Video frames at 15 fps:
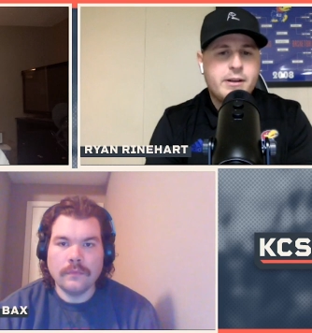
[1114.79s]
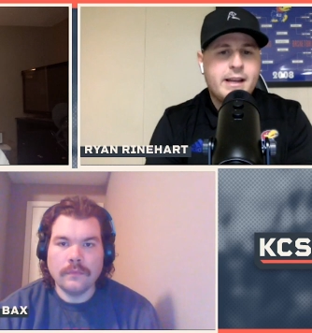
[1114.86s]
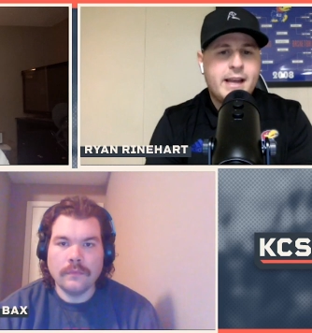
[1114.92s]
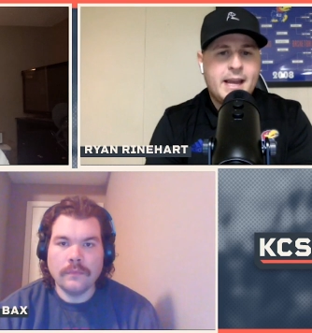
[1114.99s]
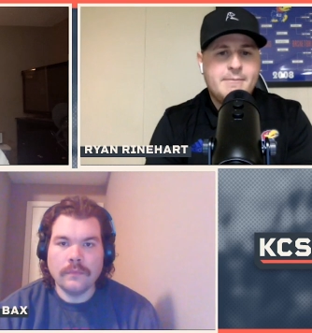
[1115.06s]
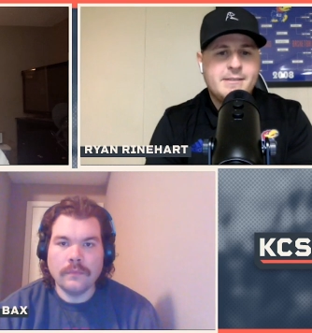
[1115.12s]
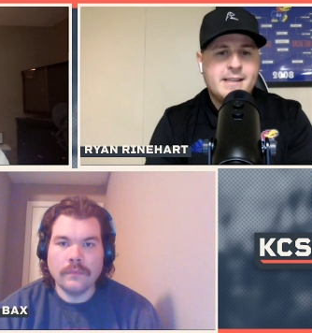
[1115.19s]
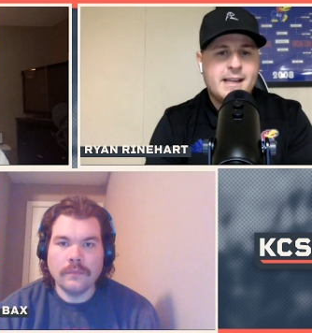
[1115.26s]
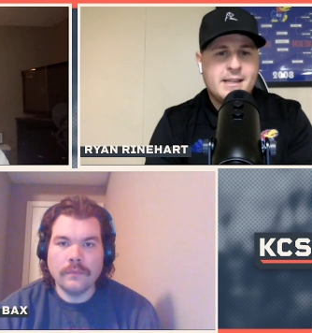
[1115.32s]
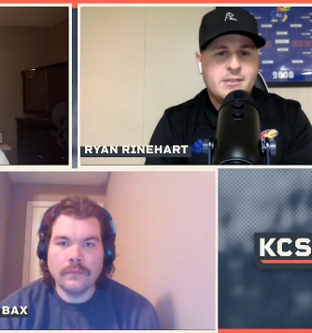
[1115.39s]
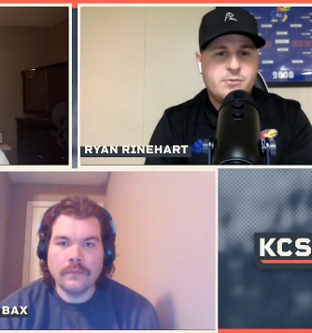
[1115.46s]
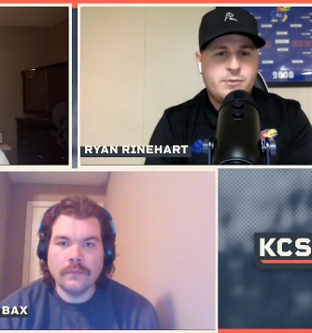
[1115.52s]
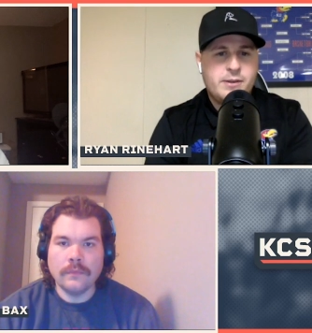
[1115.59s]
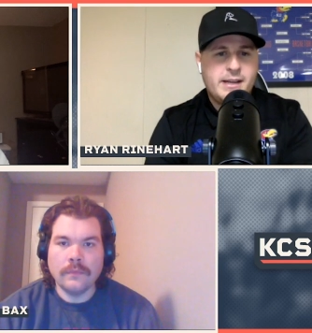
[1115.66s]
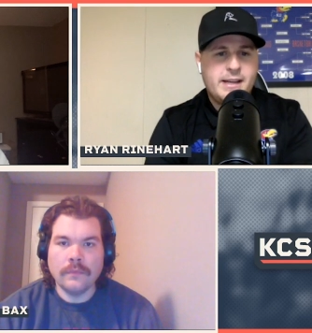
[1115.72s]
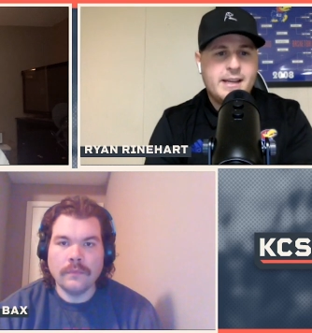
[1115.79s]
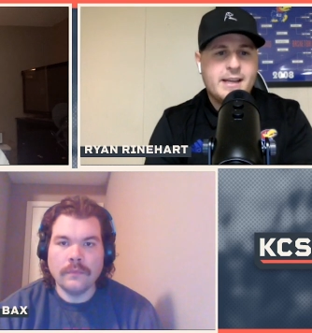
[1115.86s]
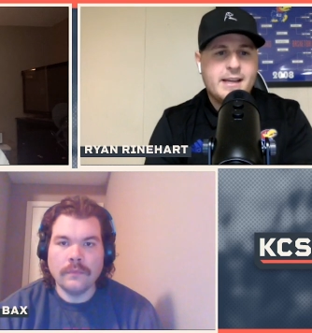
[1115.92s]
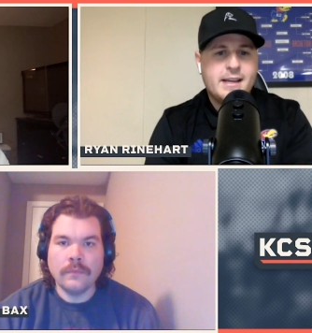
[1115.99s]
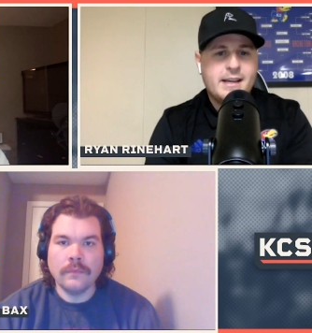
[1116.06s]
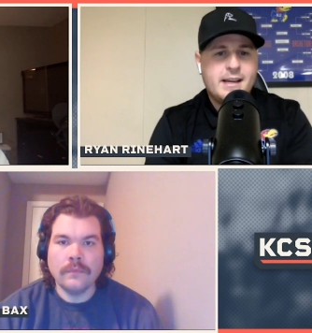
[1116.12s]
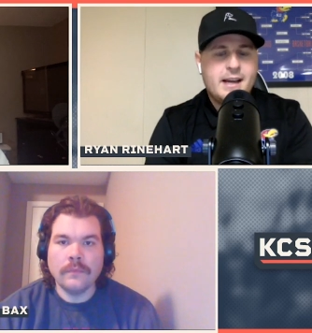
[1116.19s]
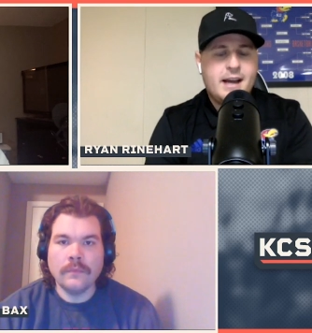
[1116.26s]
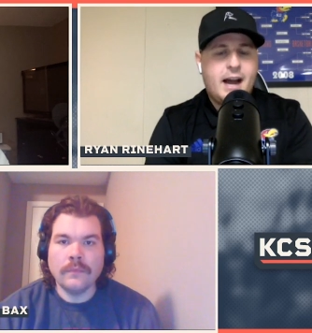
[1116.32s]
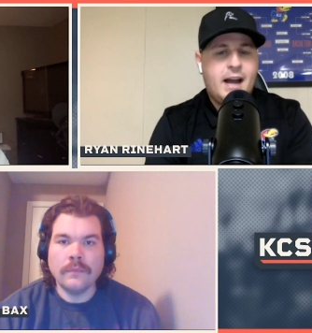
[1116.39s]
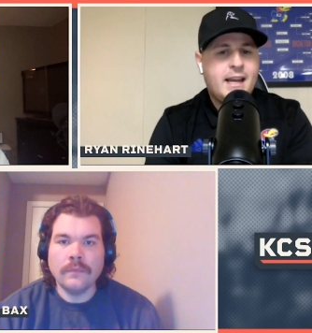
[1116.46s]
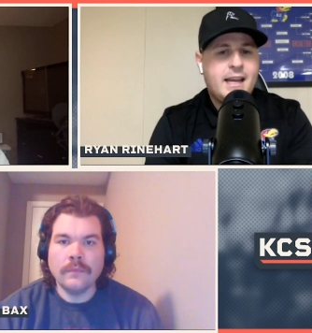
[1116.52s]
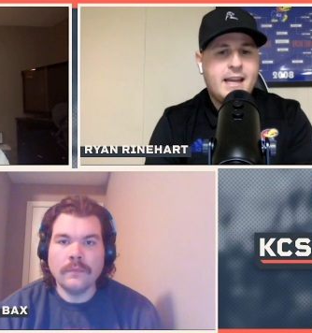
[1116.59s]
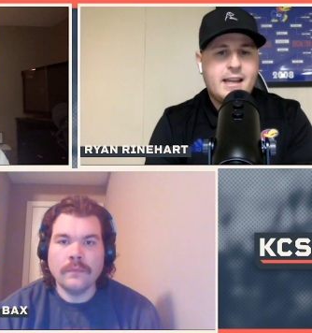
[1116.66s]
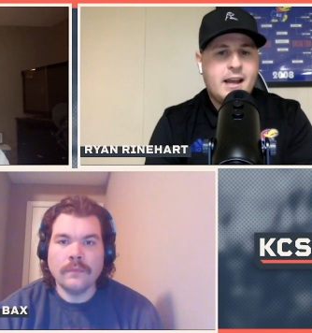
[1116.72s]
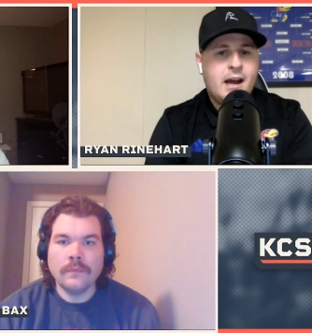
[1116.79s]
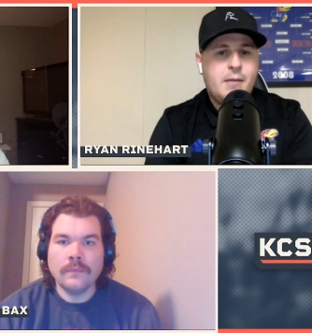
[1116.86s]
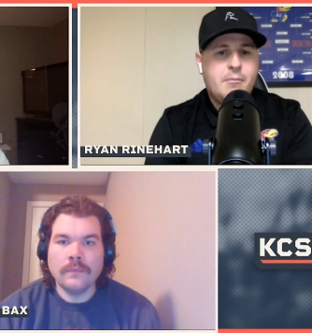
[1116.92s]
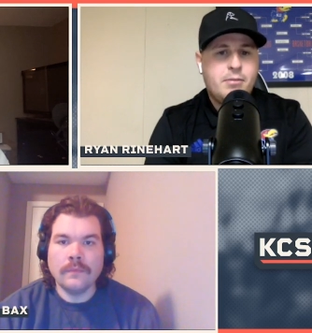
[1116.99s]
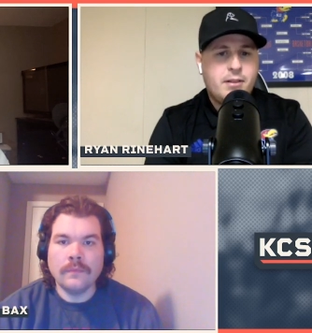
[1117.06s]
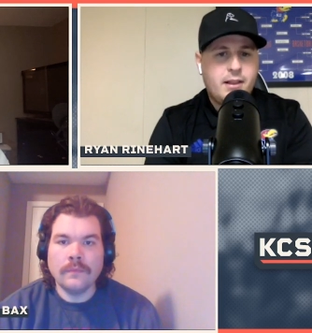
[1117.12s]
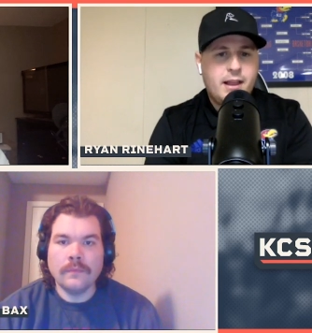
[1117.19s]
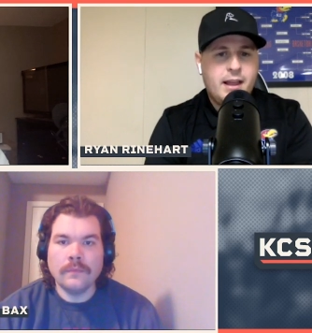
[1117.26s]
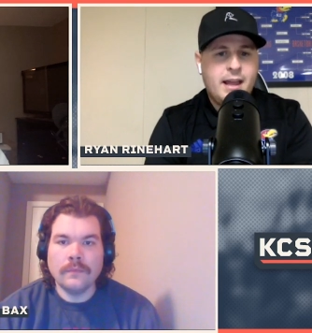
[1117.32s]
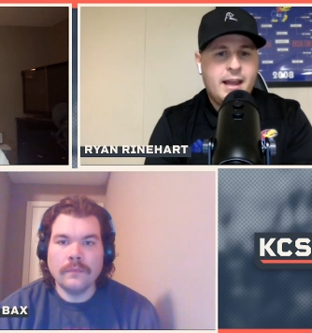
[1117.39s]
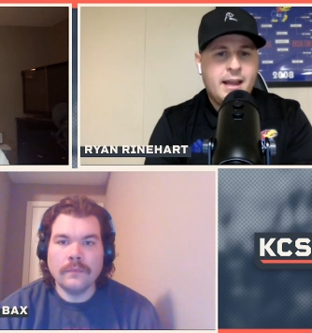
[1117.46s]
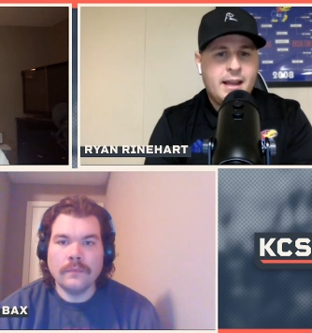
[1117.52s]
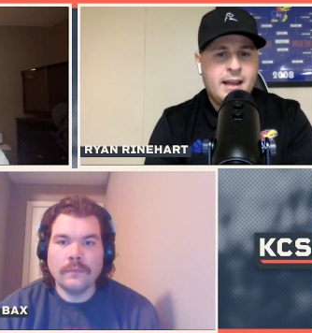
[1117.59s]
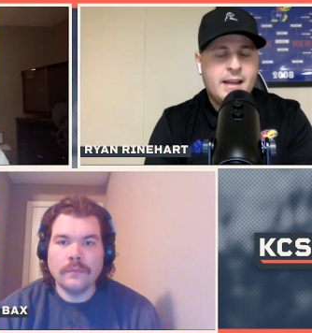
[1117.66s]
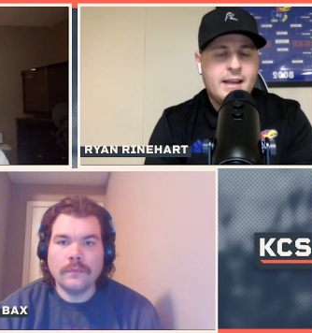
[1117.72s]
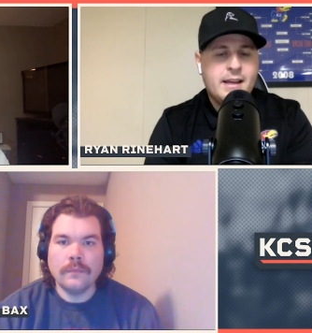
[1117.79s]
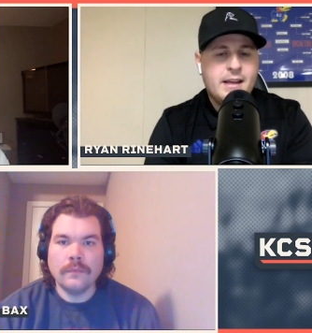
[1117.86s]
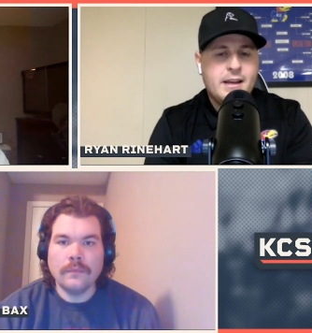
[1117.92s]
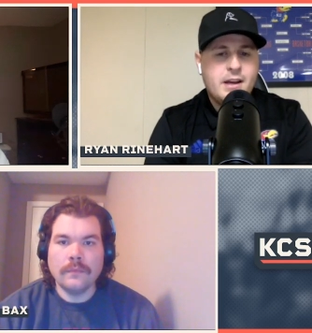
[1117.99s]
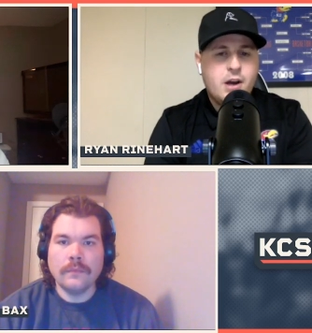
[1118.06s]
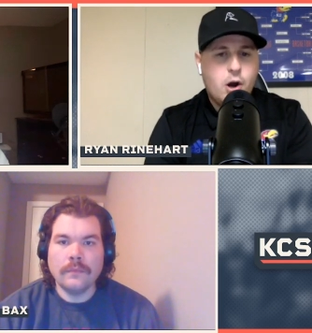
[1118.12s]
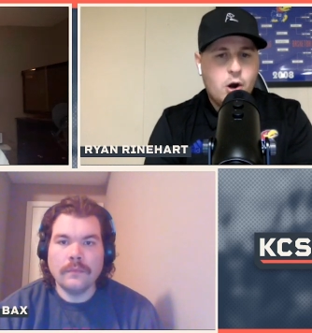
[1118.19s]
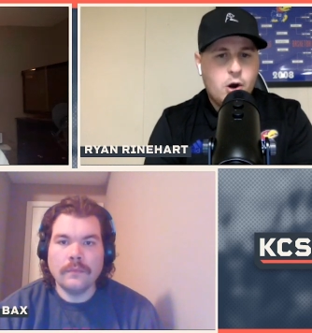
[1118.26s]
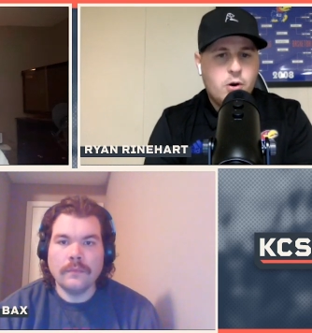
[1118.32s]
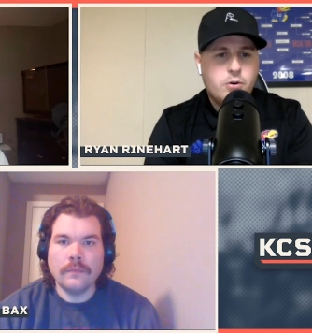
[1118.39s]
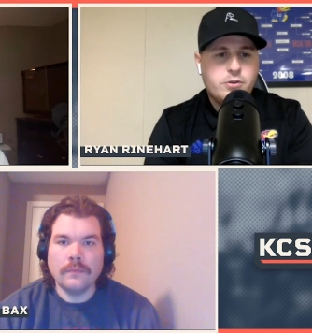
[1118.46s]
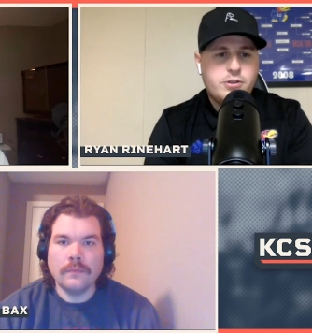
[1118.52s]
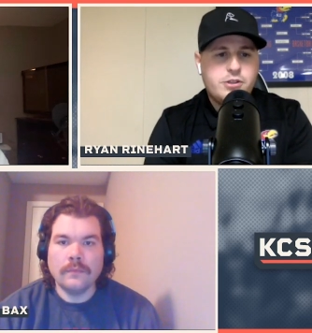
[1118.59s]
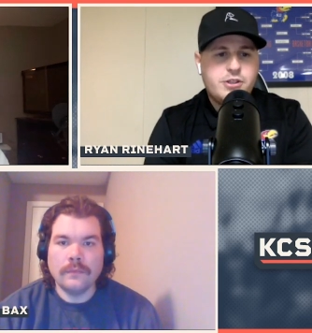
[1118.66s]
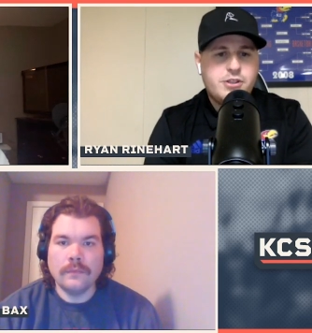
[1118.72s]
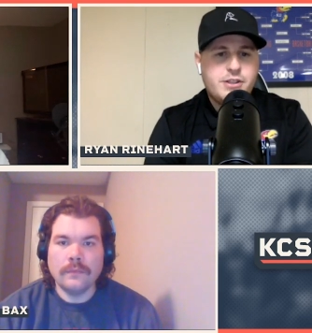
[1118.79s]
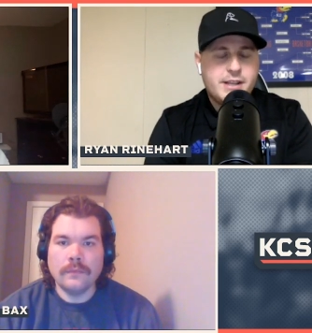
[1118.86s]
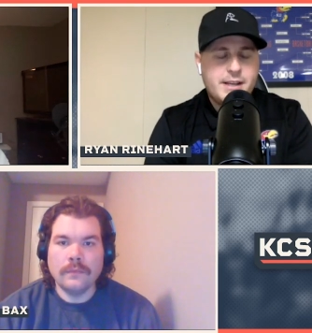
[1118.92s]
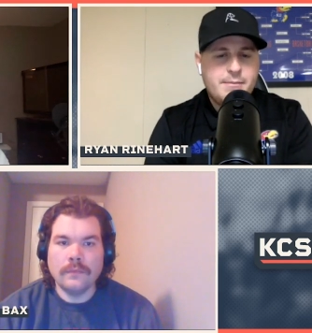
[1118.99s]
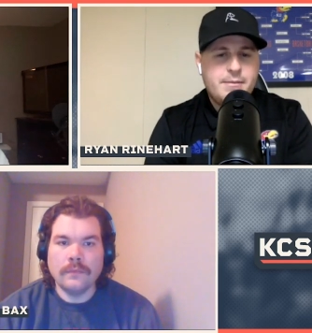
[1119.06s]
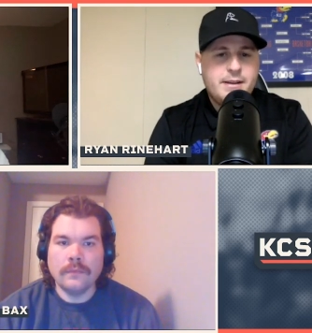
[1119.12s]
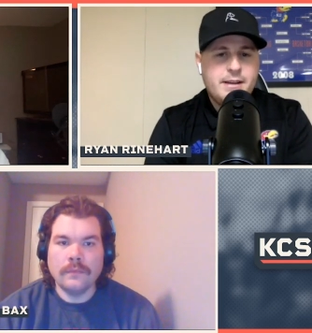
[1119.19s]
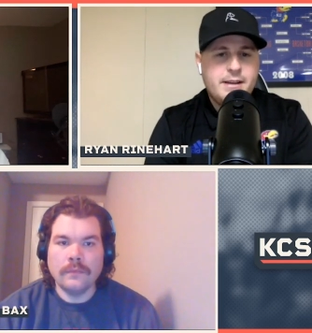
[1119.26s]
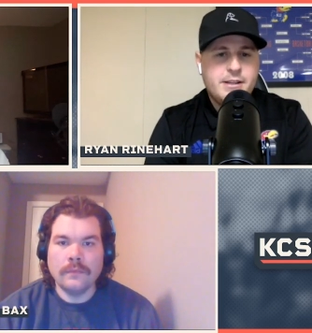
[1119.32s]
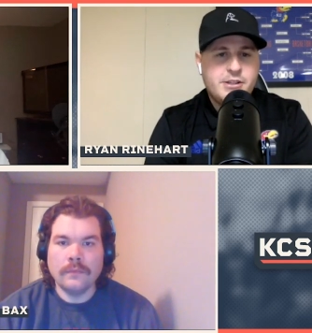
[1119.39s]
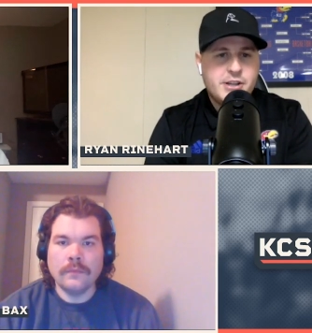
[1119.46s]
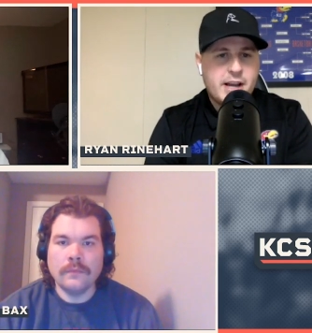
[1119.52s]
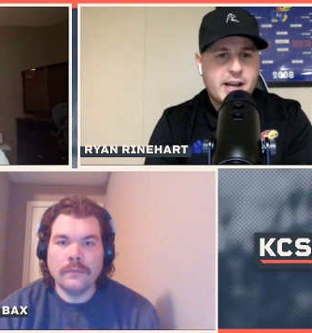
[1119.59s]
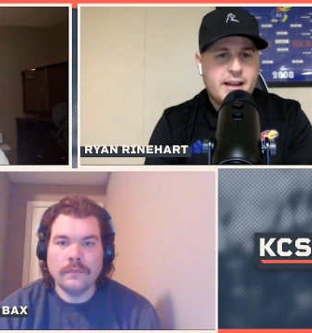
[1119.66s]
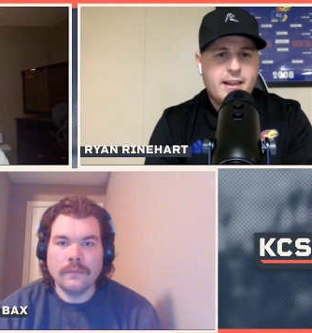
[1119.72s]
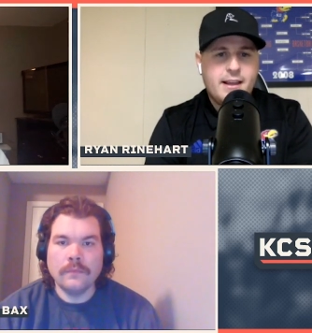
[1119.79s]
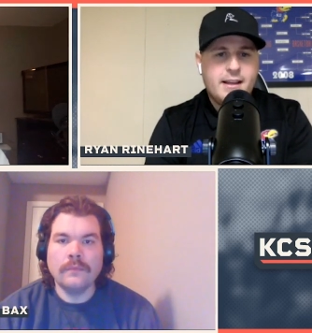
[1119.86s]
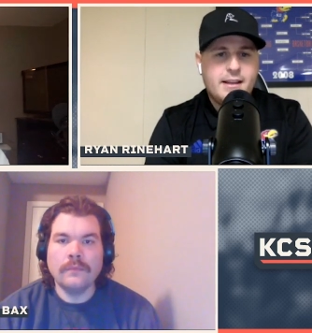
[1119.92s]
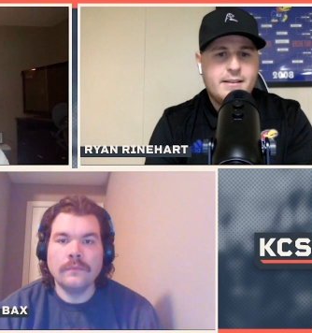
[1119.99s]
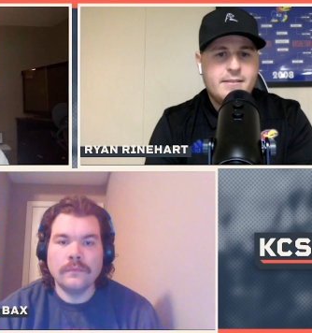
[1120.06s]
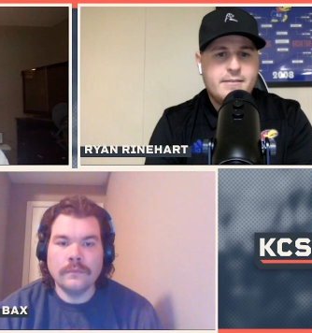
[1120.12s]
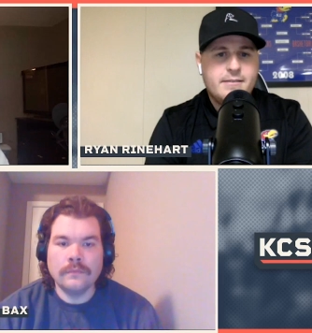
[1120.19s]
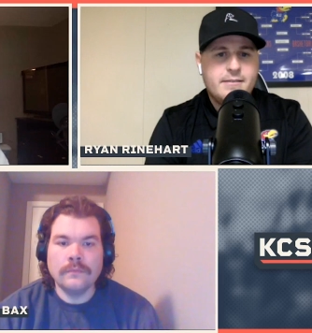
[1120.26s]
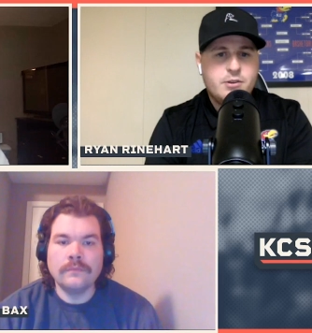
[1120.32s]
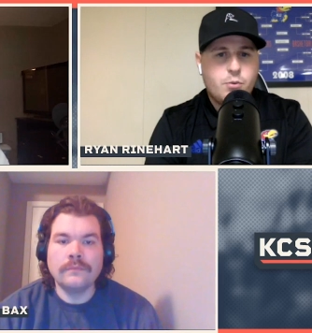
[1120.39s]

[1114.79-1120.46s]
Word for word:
Speaker 1: games next week. I cannot play Oach, C B, Jalen,